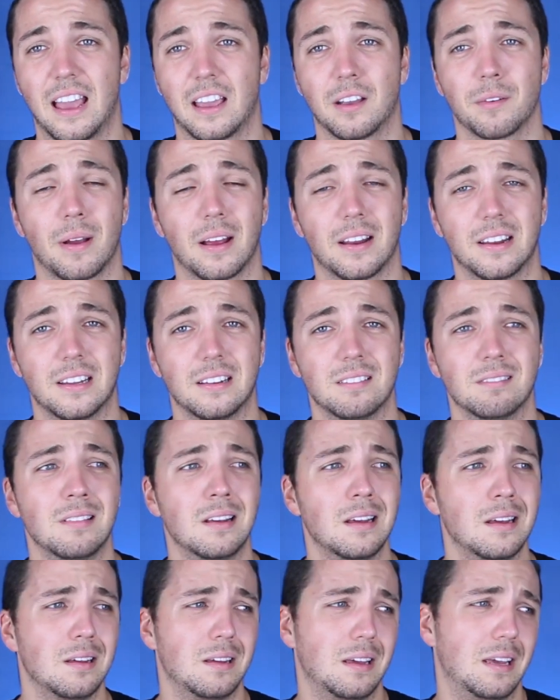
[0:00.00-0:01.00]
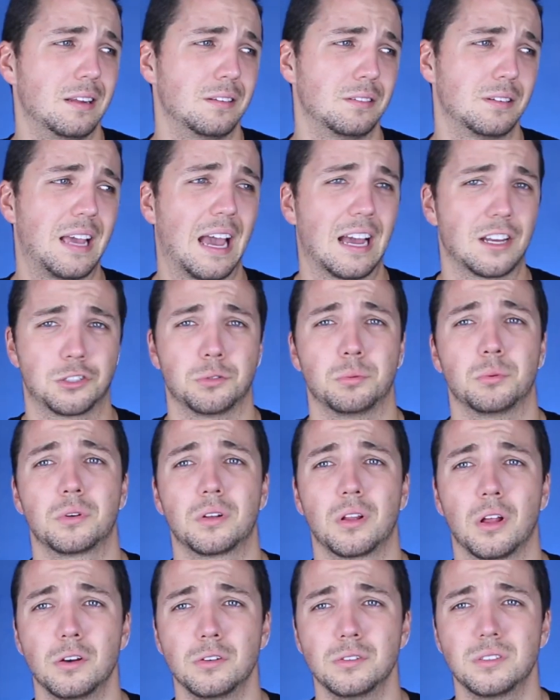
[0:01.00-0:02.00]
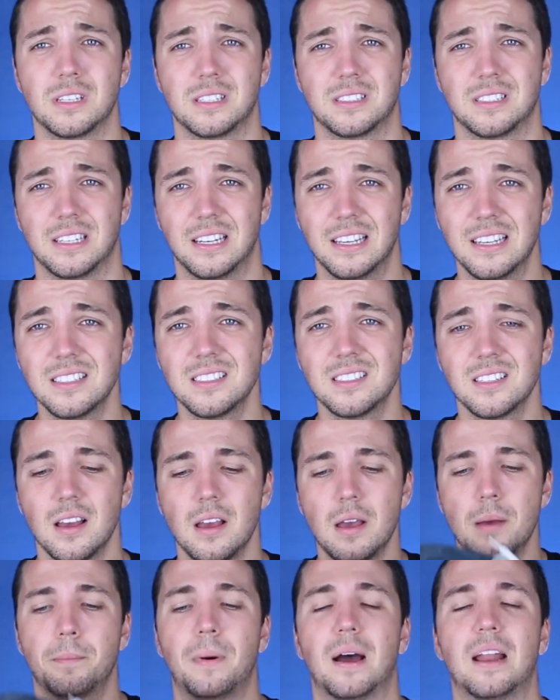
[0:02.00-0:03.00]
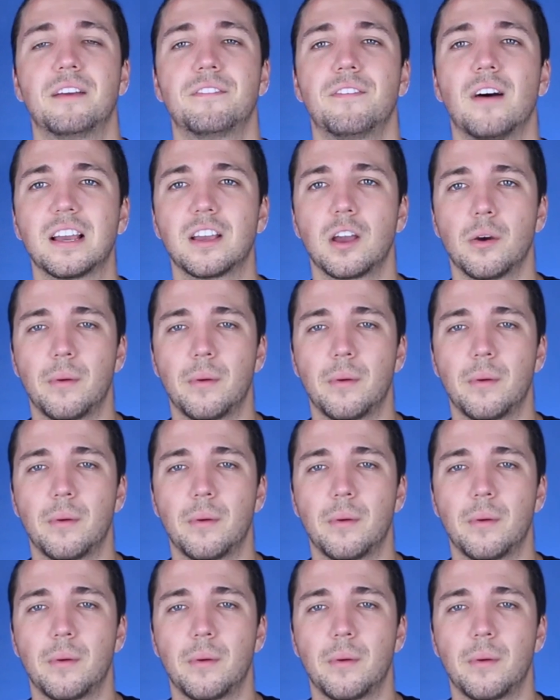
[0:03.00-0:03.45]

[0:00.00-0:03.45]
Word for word: hang around in, in casual clothes as it is. But if I